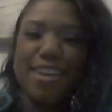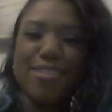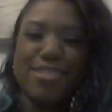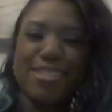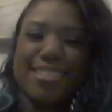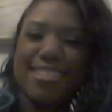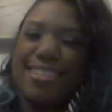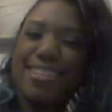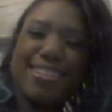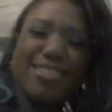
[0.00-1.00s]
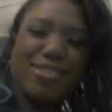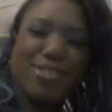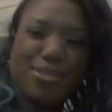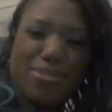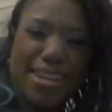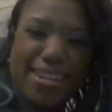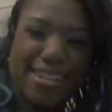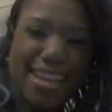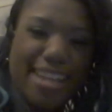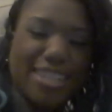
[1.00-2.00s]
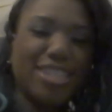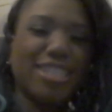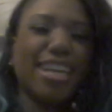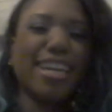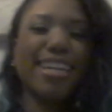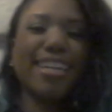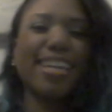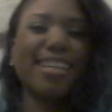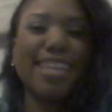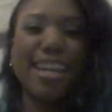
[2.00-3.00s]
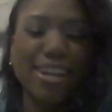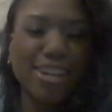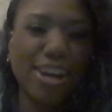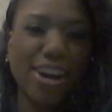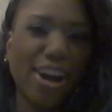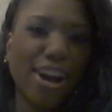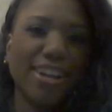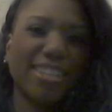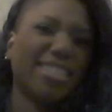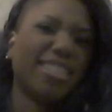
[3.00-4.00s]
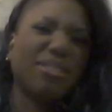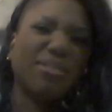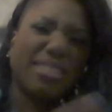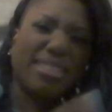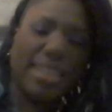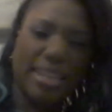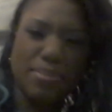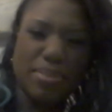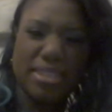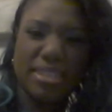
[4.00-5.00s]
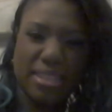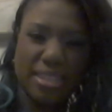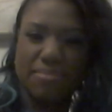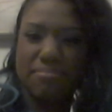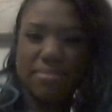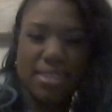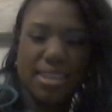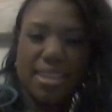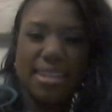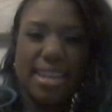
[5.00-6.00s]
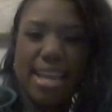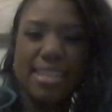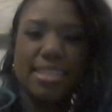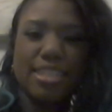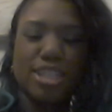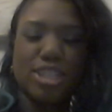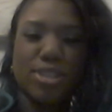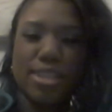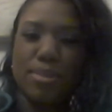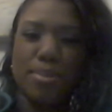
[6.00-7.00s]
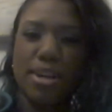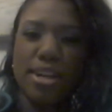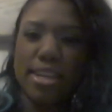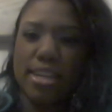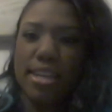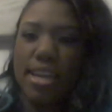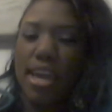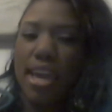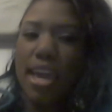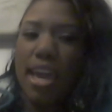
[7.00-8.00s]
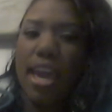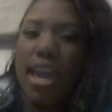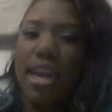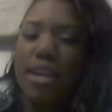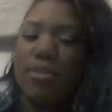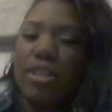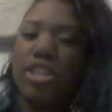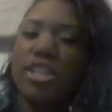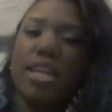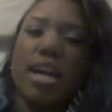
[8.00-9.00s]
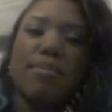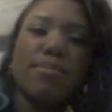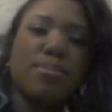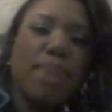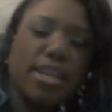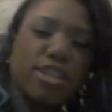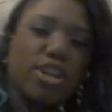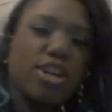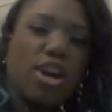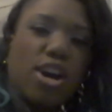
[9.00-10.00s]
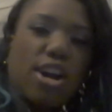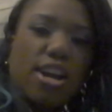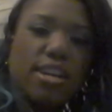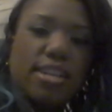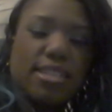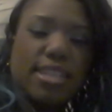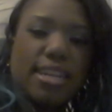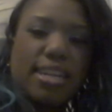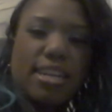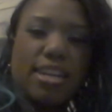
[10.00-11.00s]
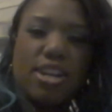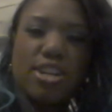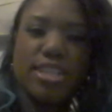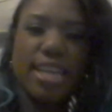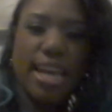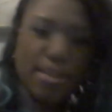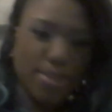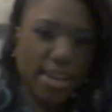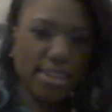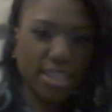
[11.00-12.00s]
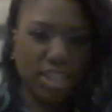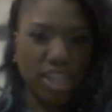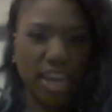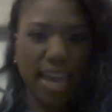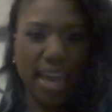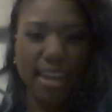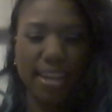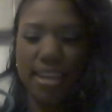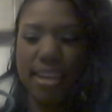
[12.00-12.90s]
It was really weird. And she, like, gets out of her car and she goes deep into the nasty looking trailer park. And when she comes back to her car, it's like her teddy bear that she had,